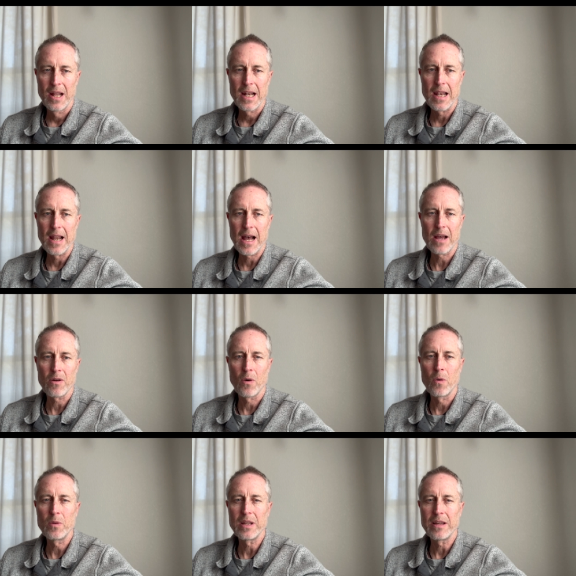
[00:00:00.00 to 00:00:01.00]
Not
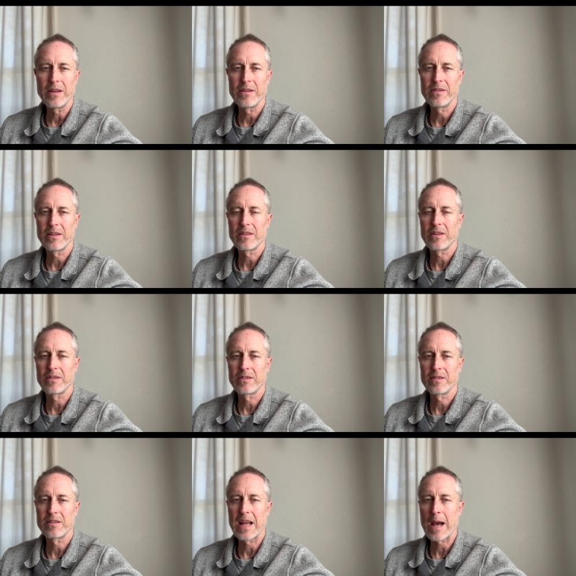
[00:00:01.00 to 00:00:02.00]
only is it the
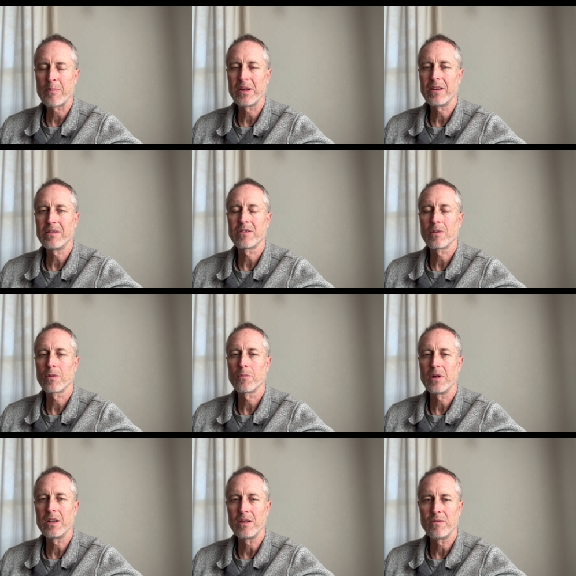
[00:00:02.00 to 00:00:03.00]
snappiest
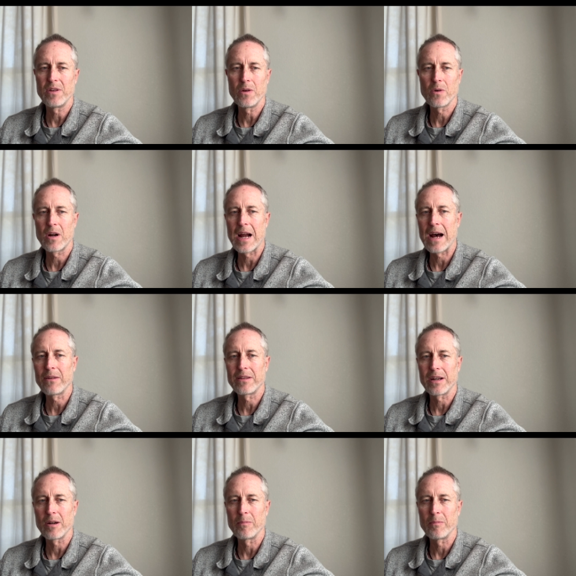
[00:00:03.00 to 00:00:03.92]
3D viewer out there,